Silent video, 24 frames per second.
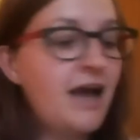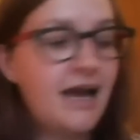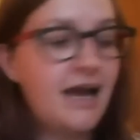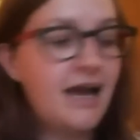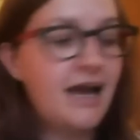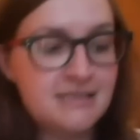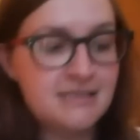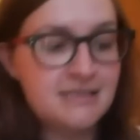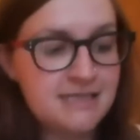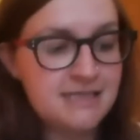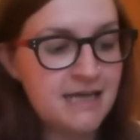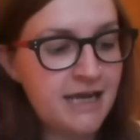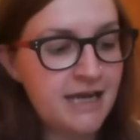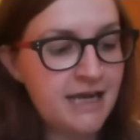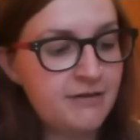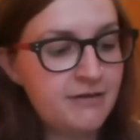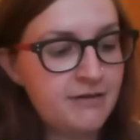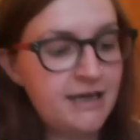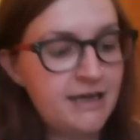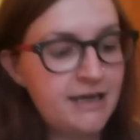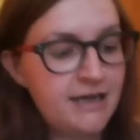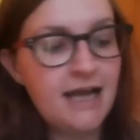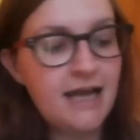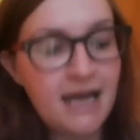and a
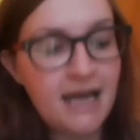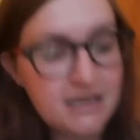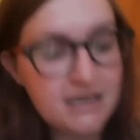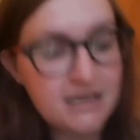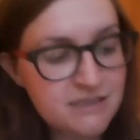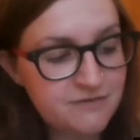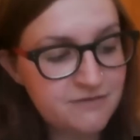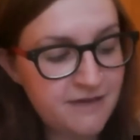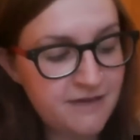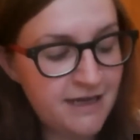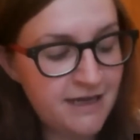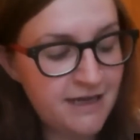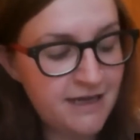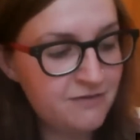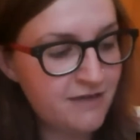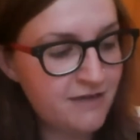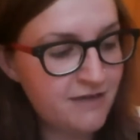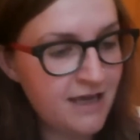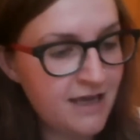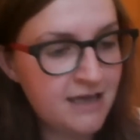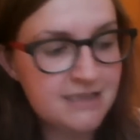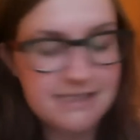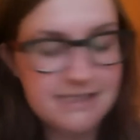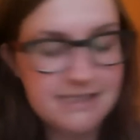diary, and a file of
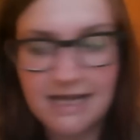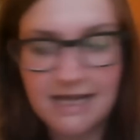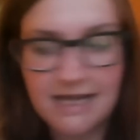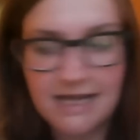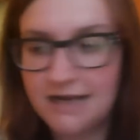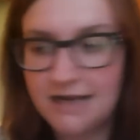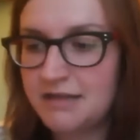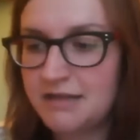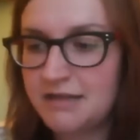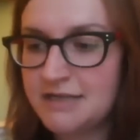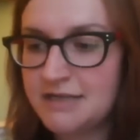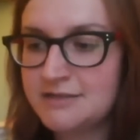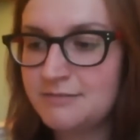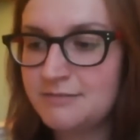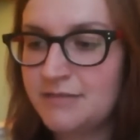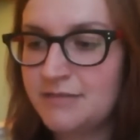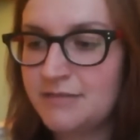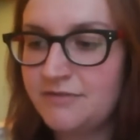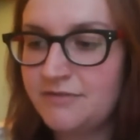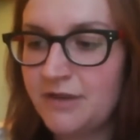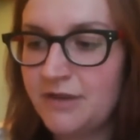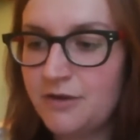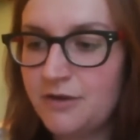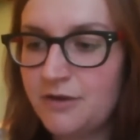facts, and things on my
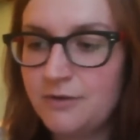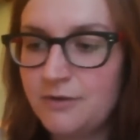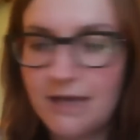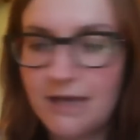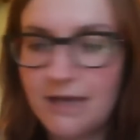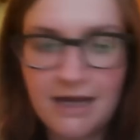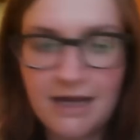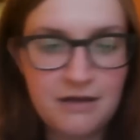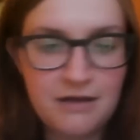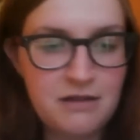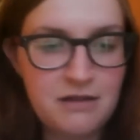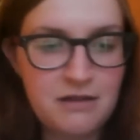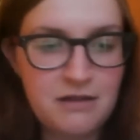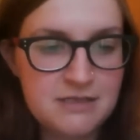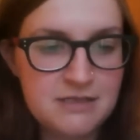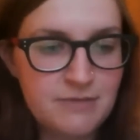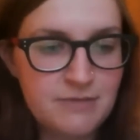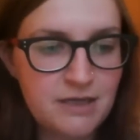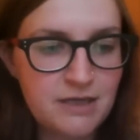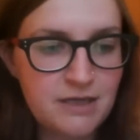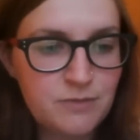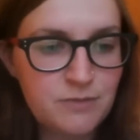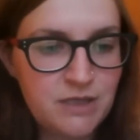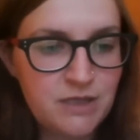phone, and things on
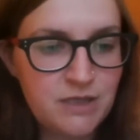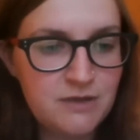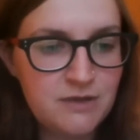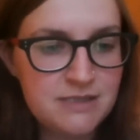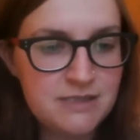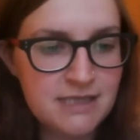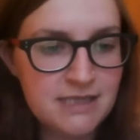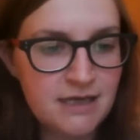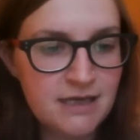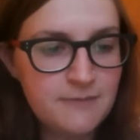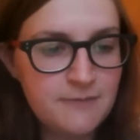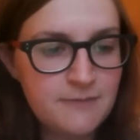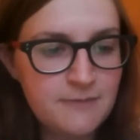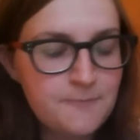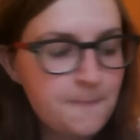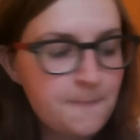my computer.